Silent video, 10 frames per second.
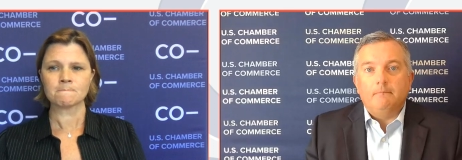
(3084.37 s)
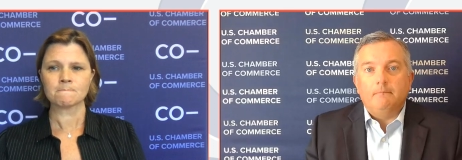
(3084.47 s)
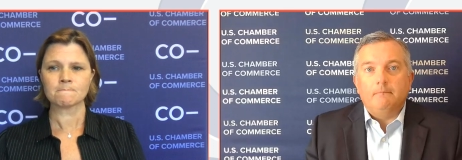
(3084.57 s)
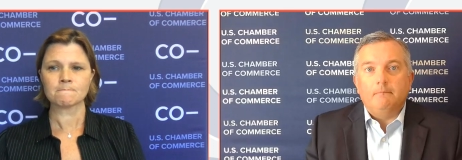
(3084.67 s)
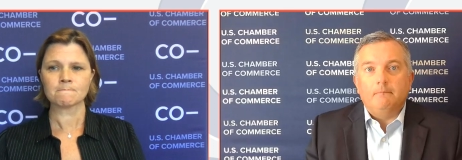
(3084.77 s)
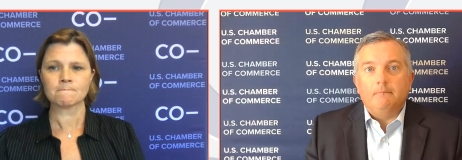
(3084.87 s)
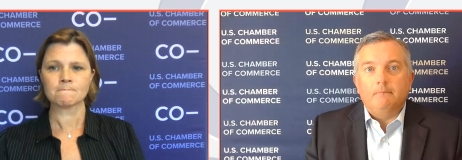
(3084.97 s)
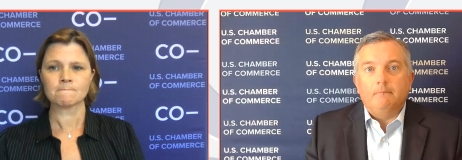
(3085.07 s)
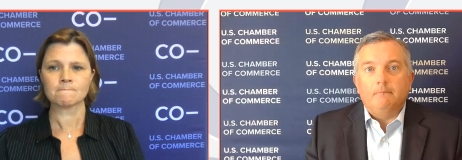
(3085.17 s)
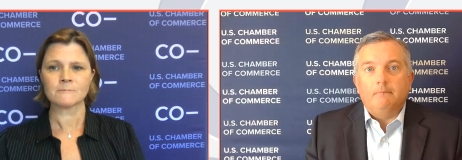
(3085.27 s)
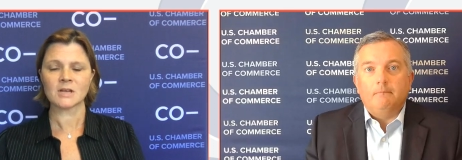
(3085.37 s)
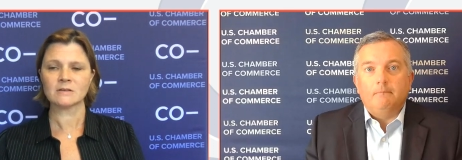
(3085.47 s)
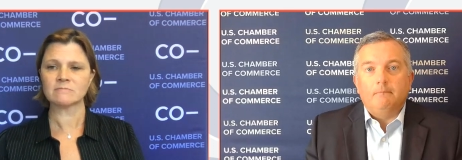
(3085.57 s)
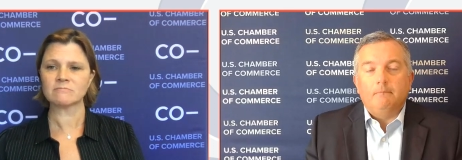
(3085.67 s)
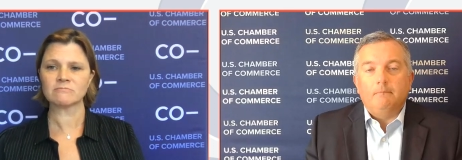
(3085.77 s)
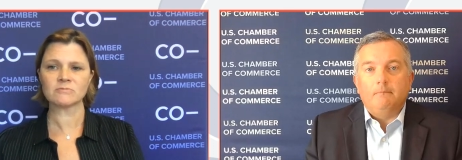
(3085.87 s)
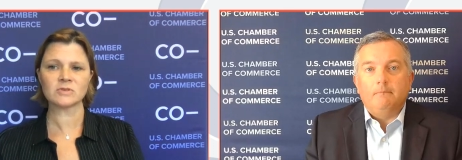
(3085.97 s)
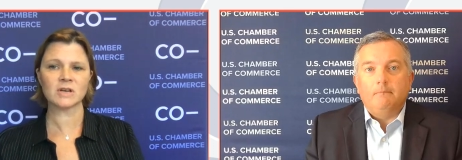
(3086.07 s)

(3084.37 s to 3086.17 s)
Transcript: (no one is talking)